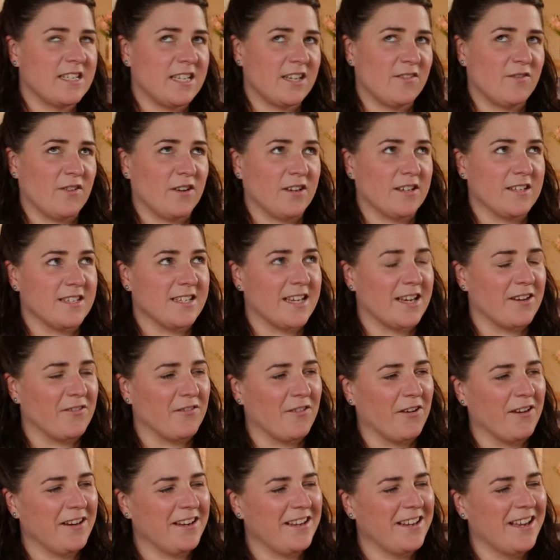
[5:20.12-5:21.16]
see if I can say it
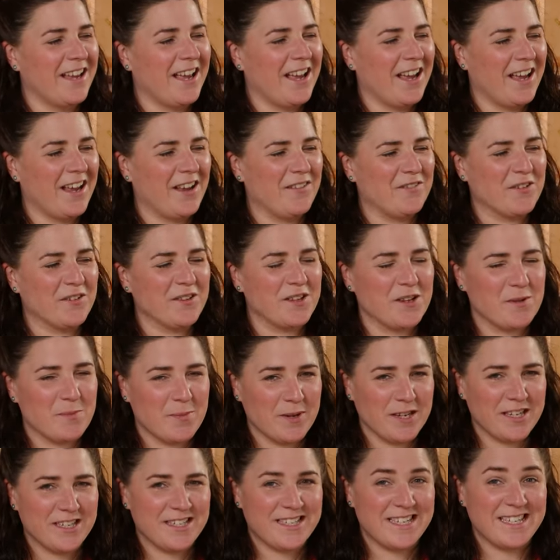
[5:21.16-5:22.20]
right, you've got the
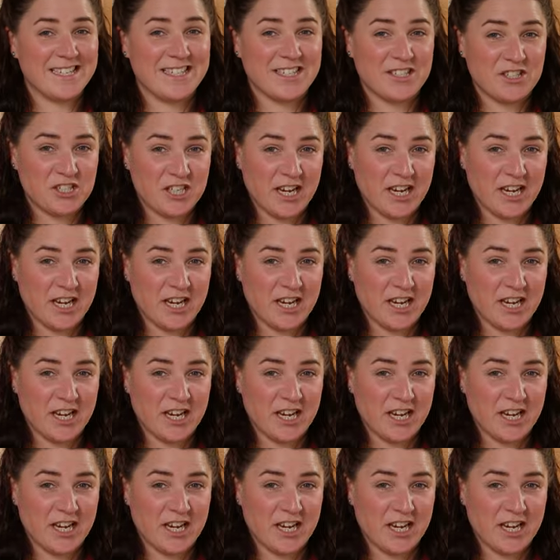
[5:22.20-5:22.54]
ability to